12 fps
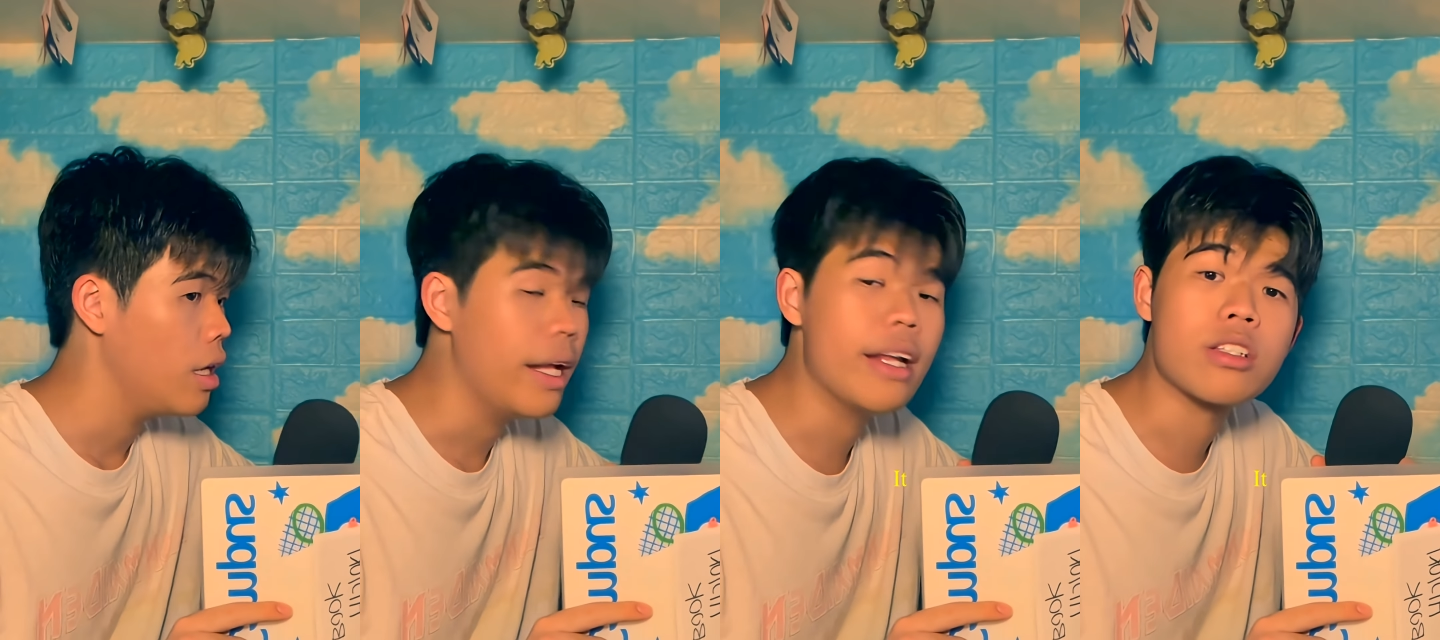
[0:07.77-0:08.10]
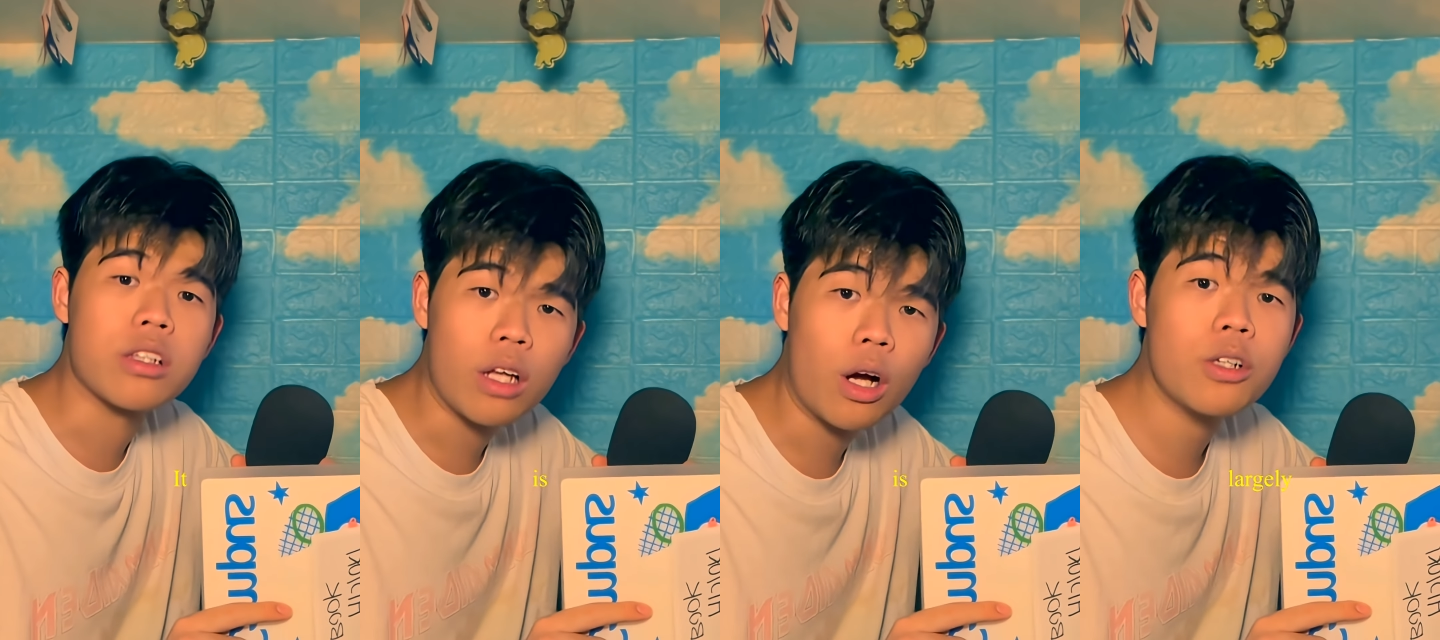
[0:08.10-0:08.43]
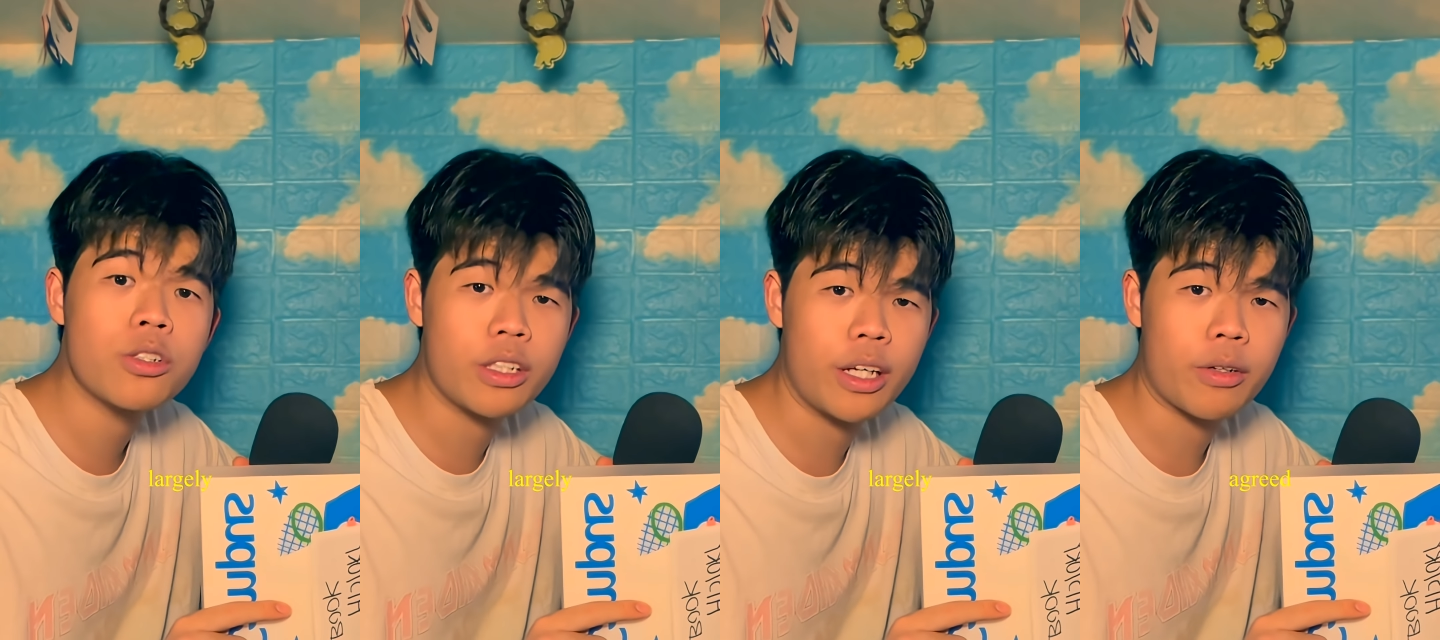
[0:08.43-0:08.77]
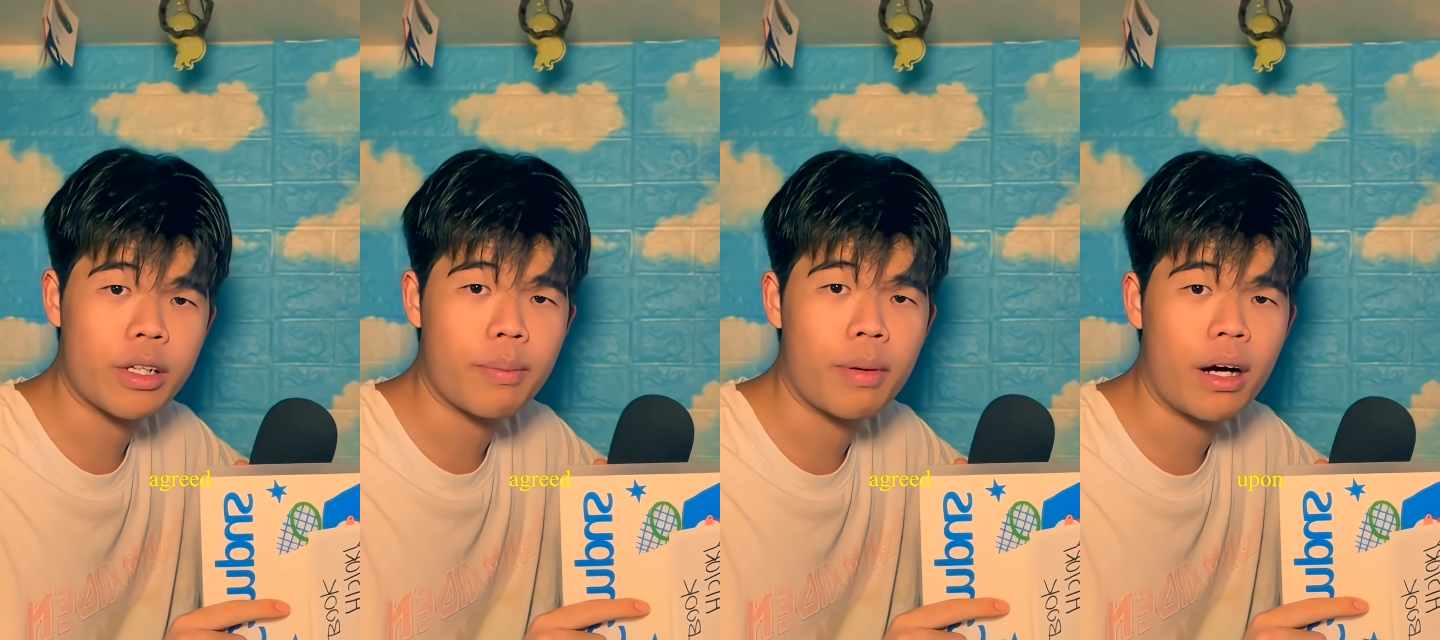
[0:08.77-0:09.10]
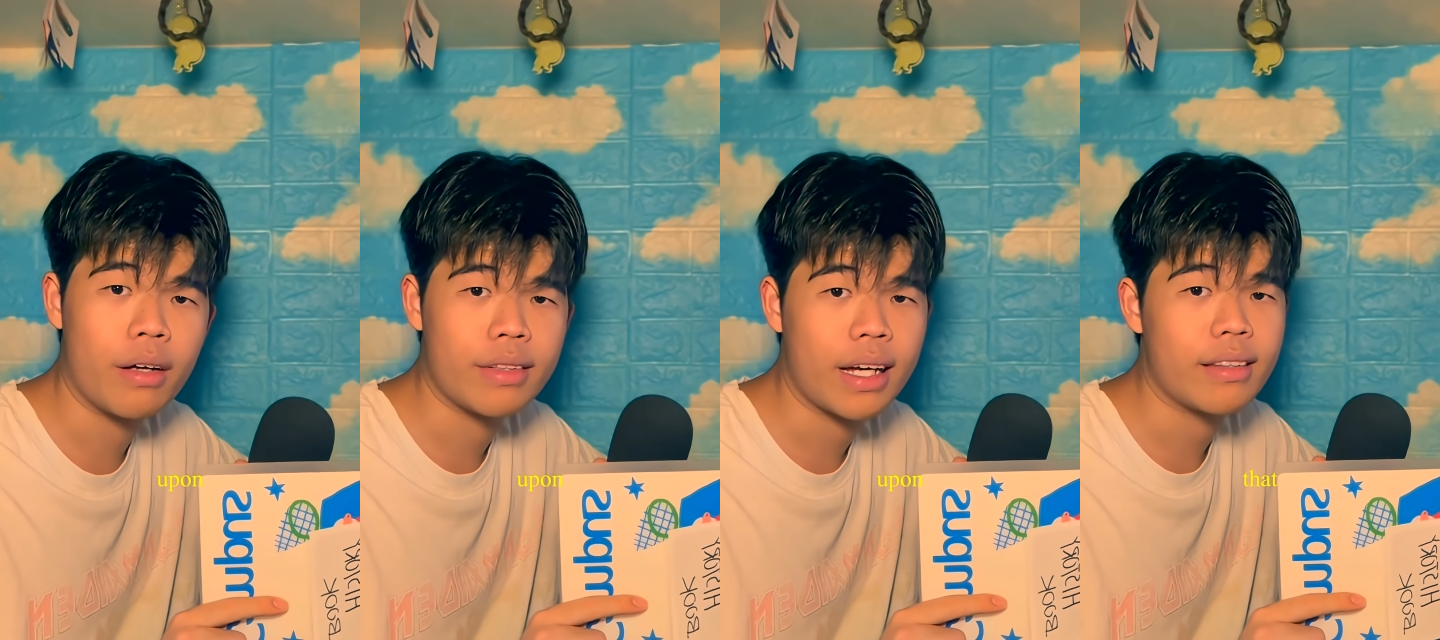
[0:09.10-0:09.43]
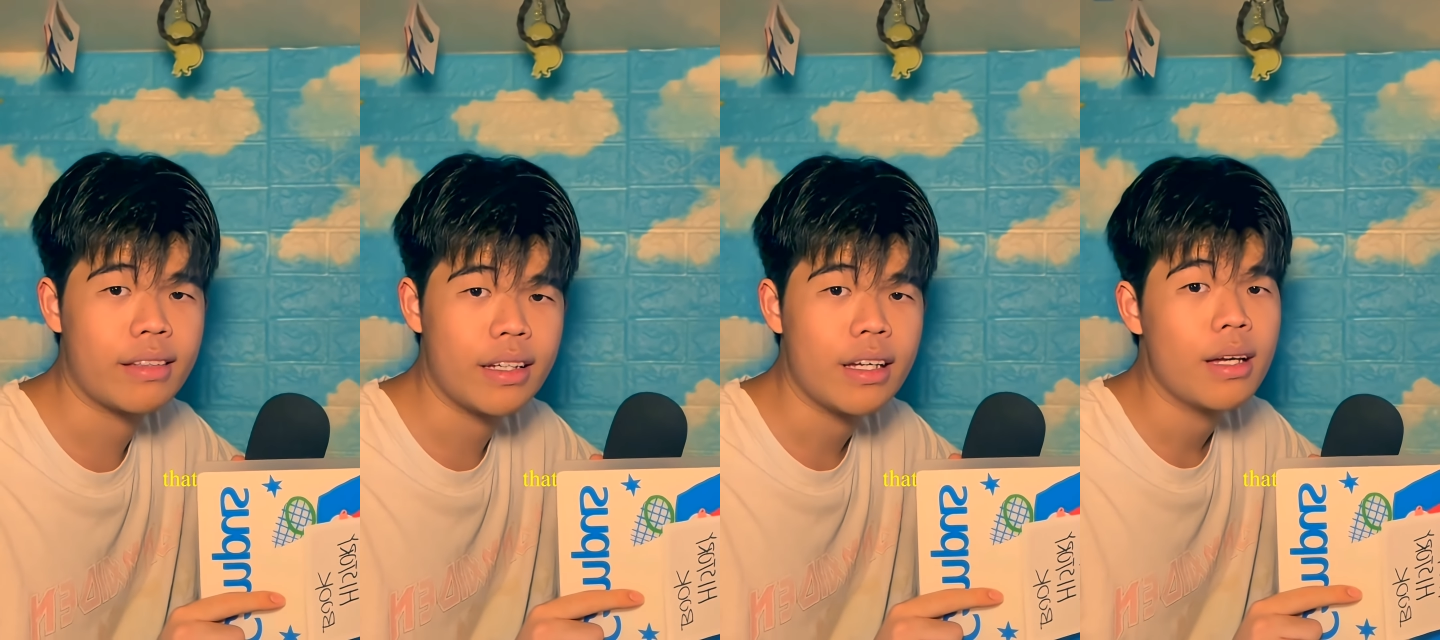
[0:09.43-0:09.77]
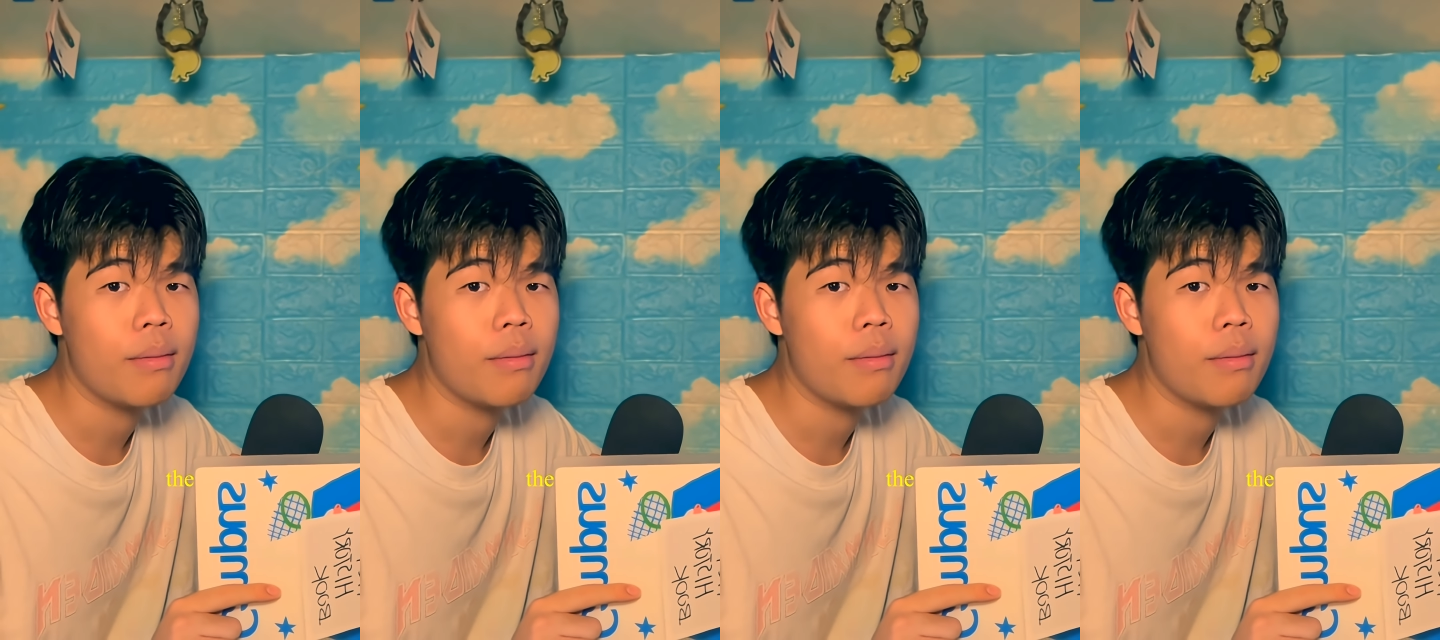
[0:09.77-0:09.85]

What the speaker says: It is largely agreed upon that the